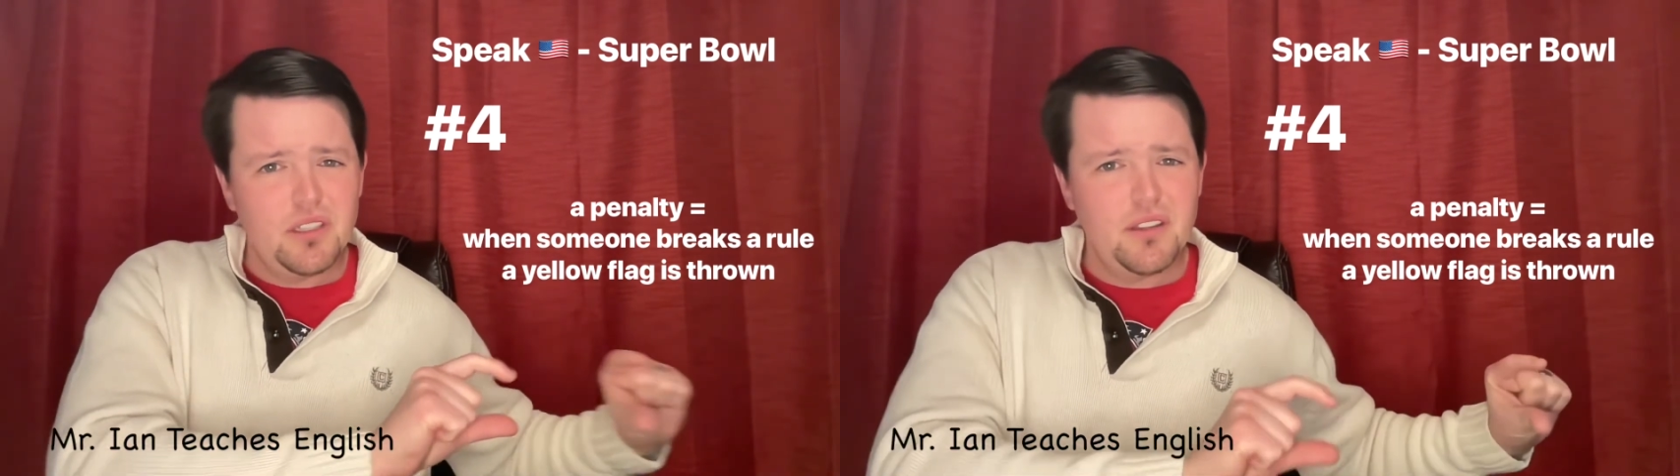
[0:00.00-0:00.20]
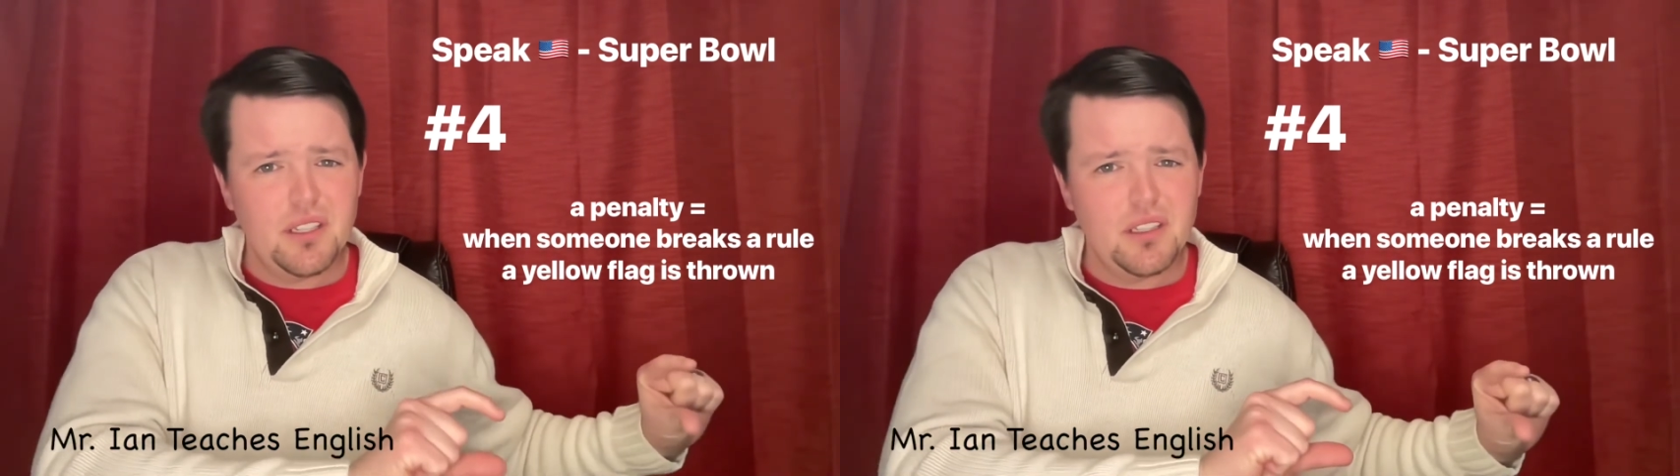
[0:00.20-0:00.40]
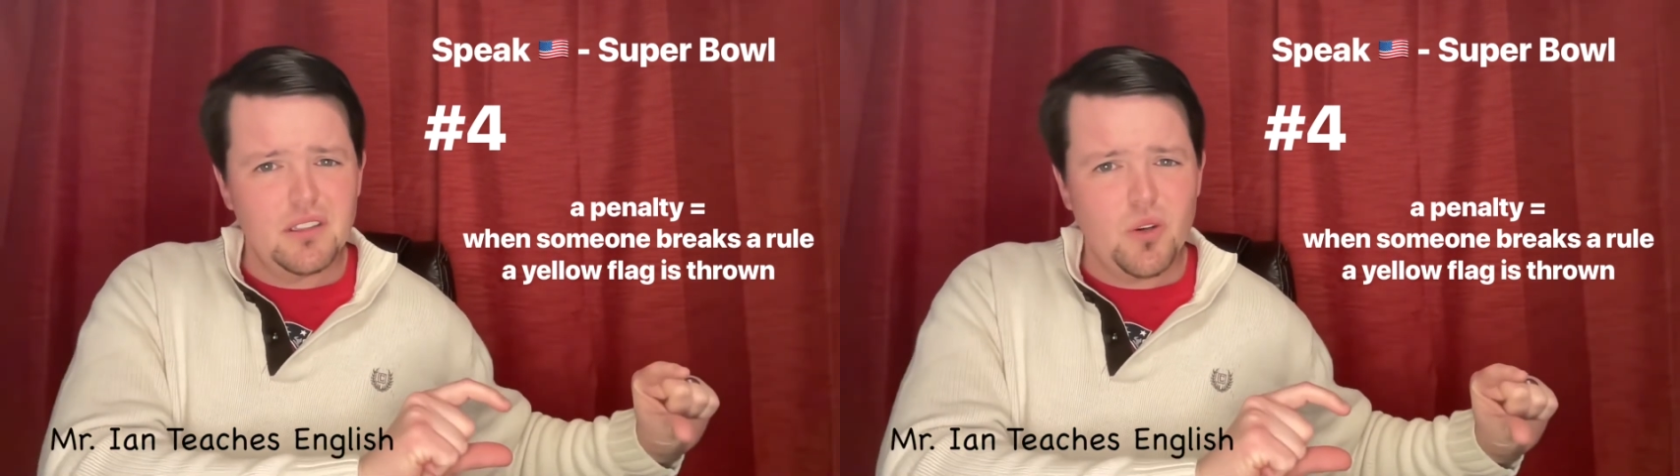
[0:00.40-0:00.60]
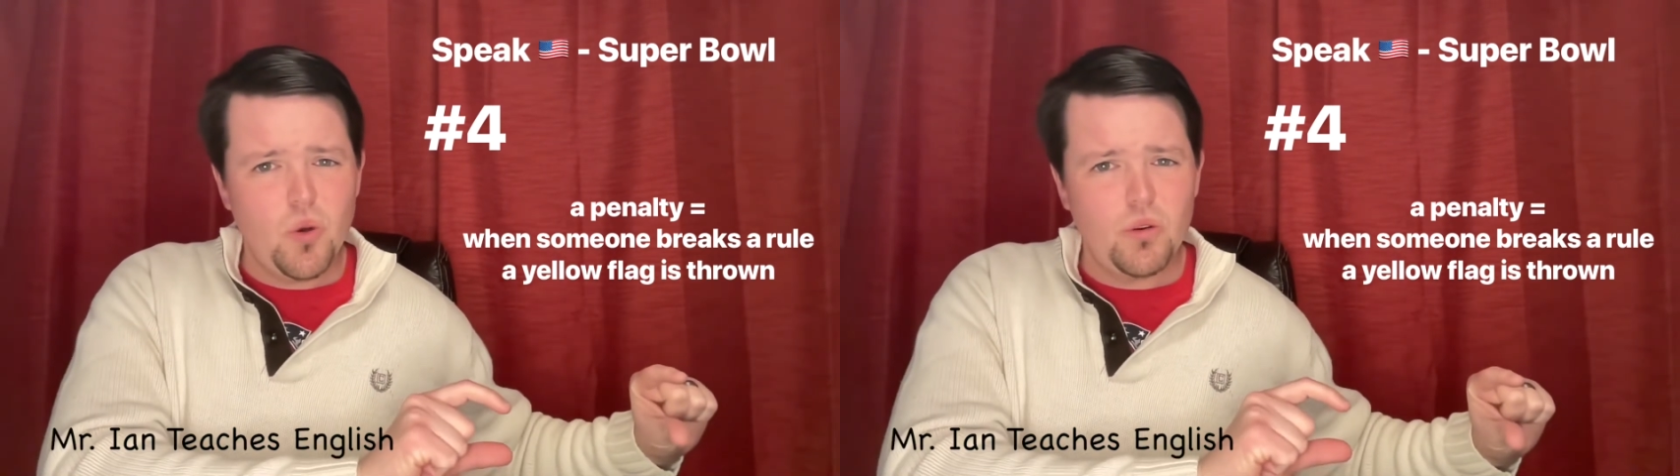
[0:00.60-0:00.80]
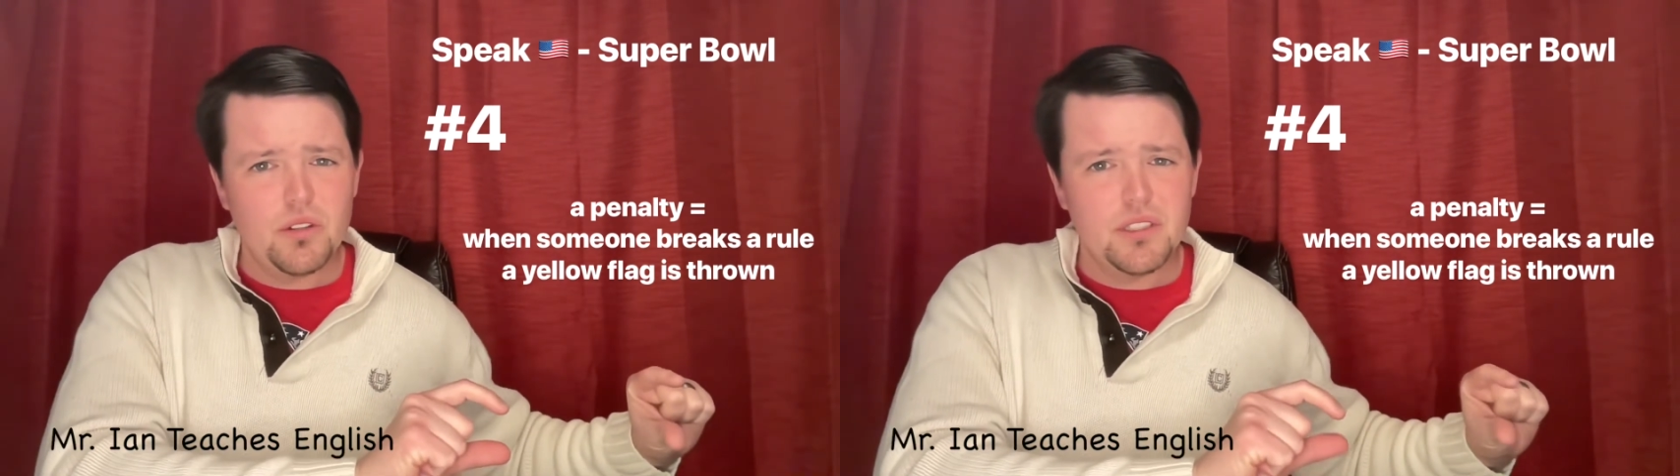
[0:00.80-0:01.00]
thing in the
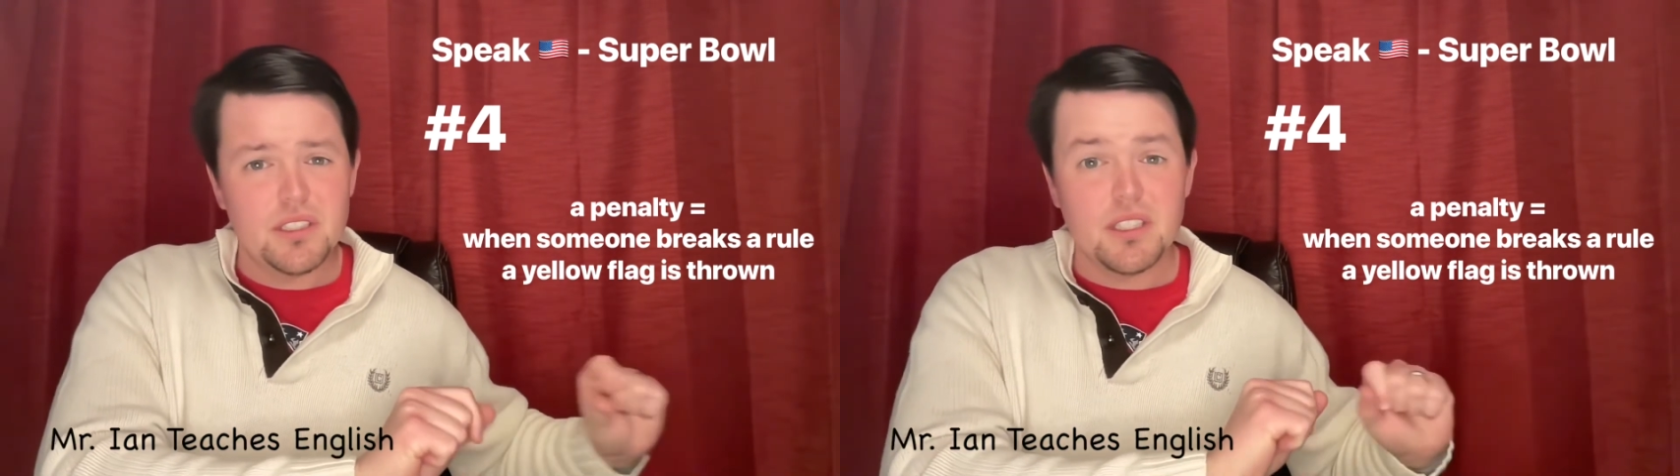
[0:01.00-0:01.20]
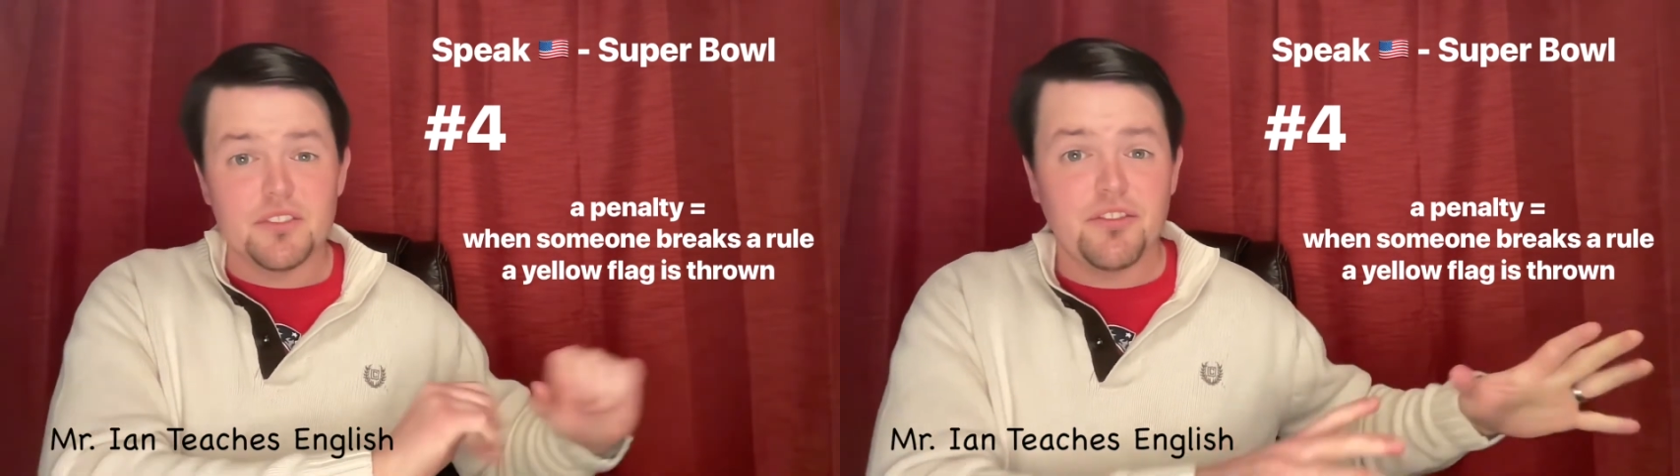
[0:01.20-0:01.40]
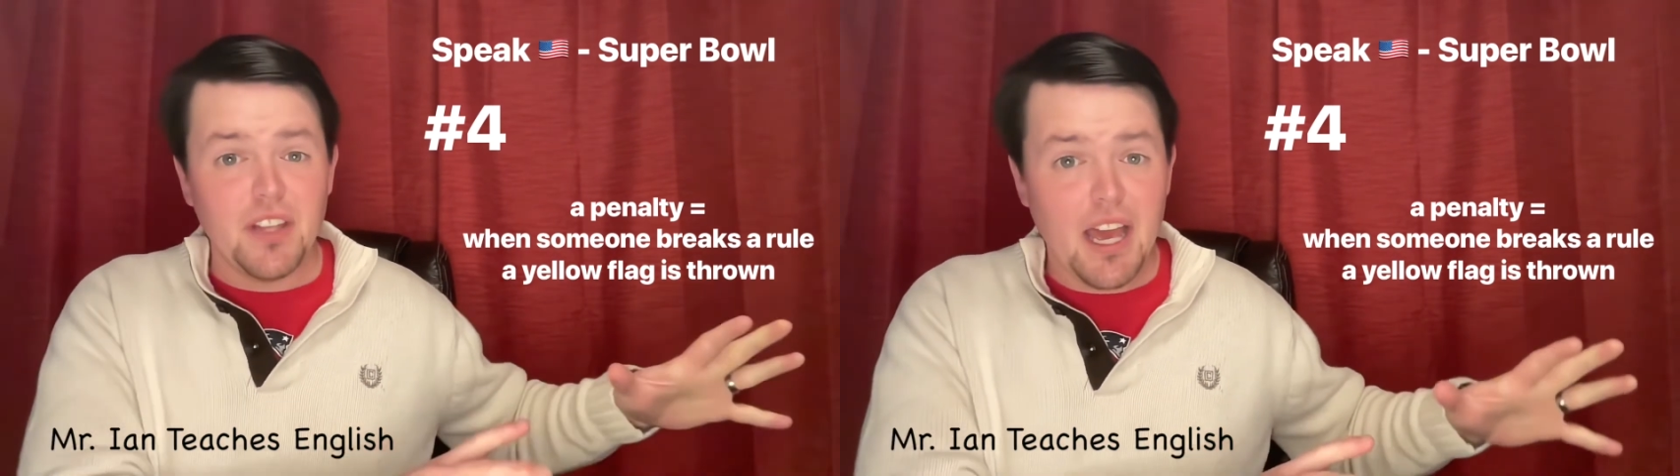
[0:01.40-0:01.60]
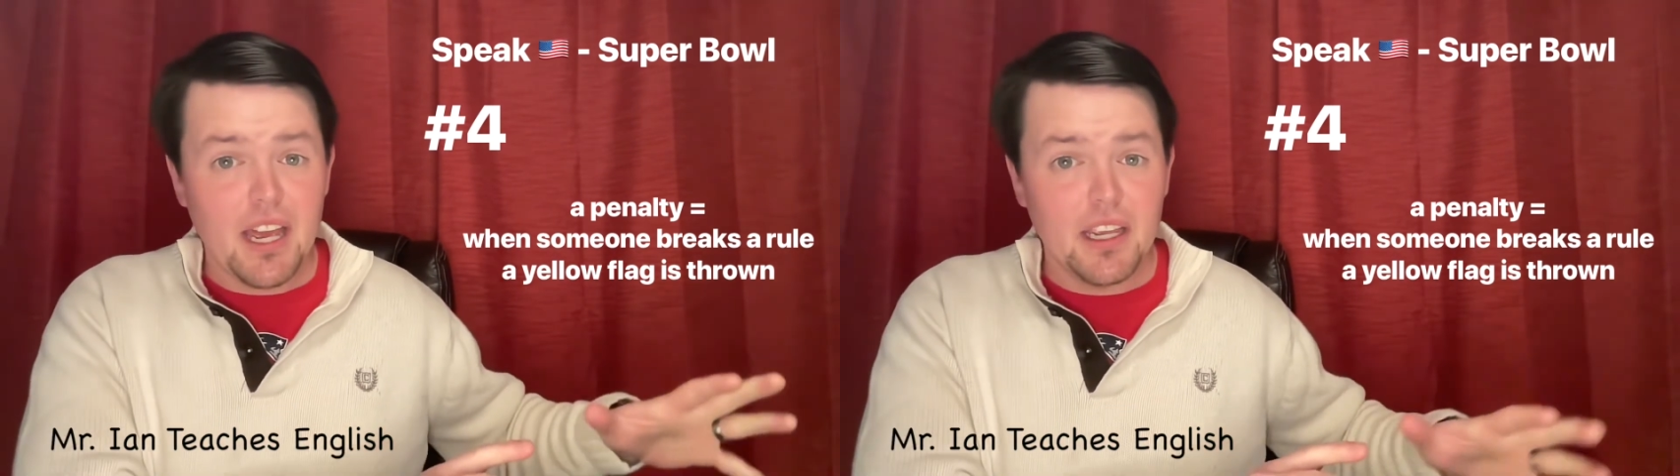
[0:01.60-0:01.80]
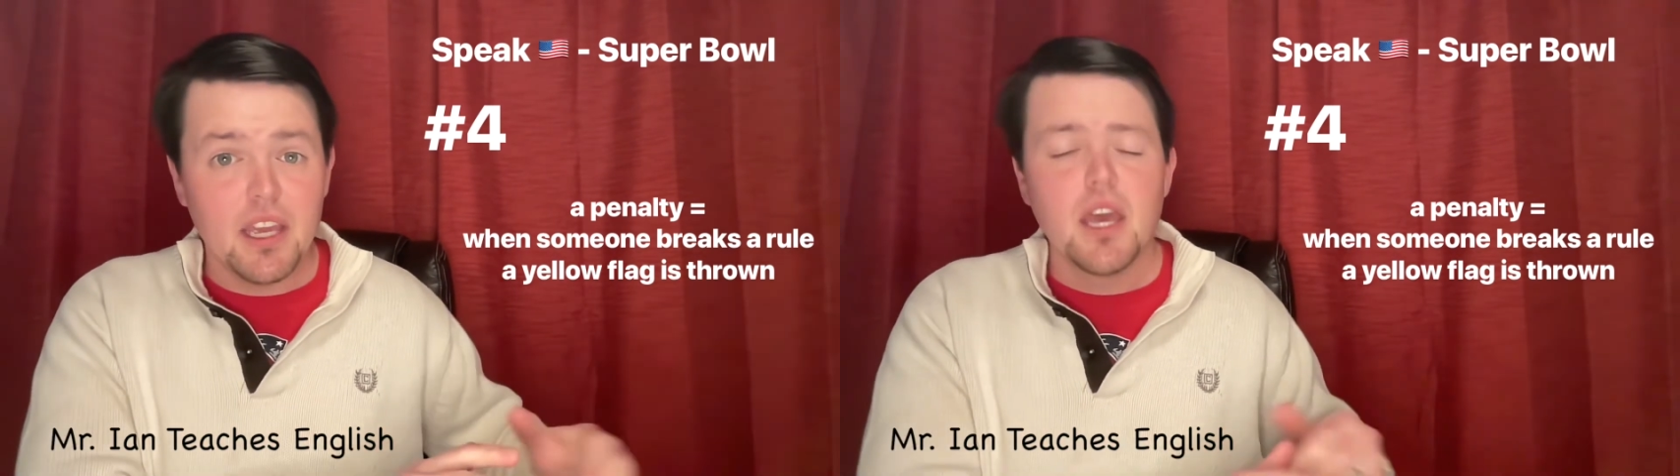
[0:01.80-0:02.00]
corner that says flag,